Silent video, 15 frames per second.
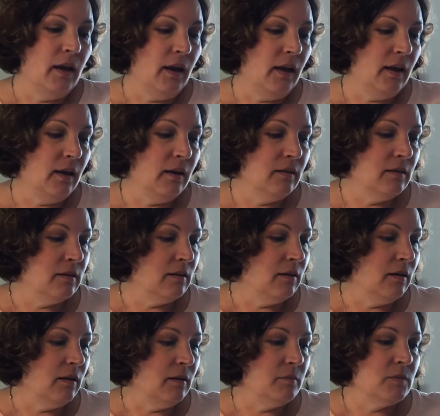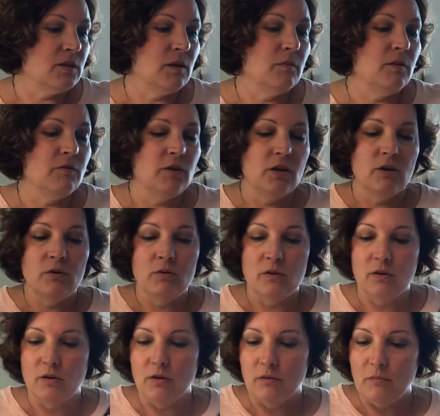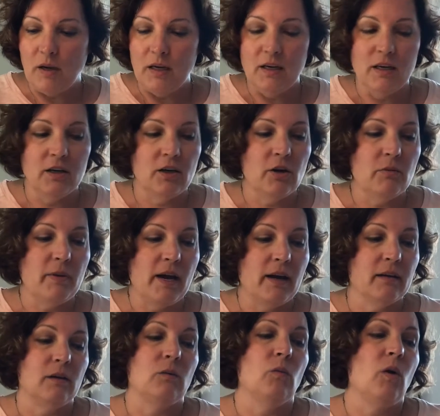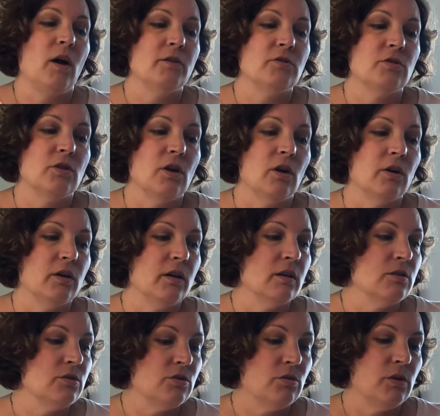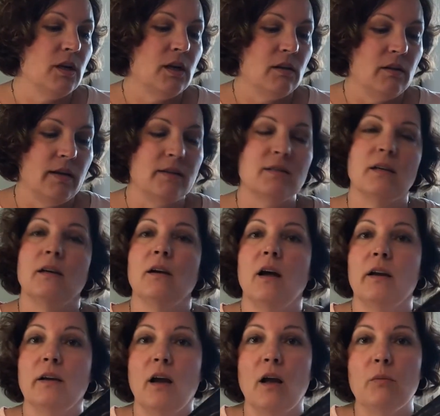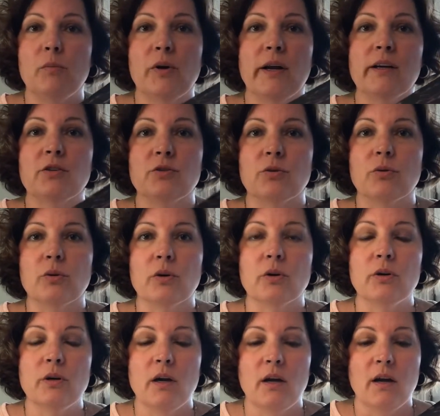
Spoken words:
and some of you may need to go back and watch the art history lesson on Albrecht Dürer